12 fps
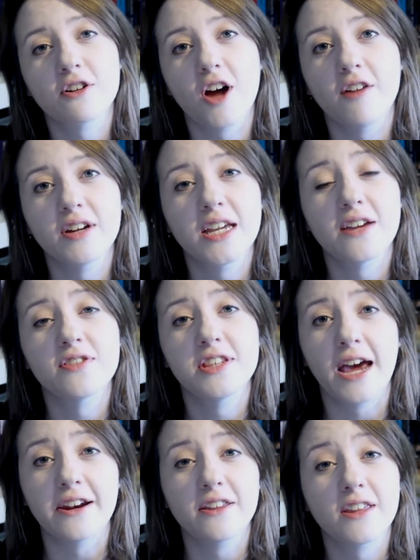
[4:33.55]
Clara gives
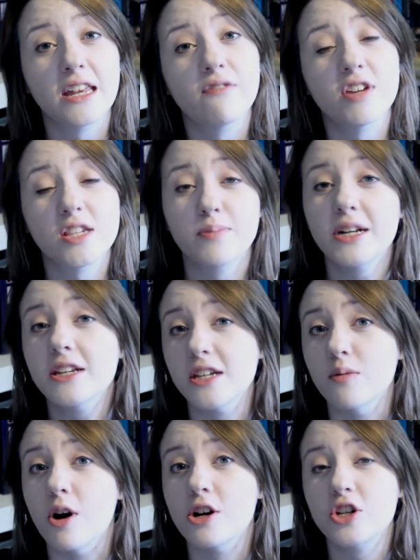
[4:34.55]
Danny the
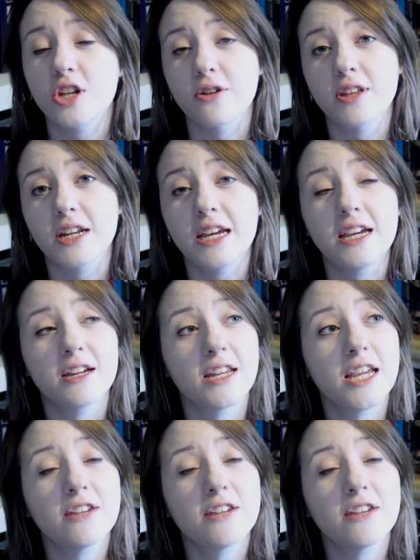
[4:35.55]
invisibility watch so that he can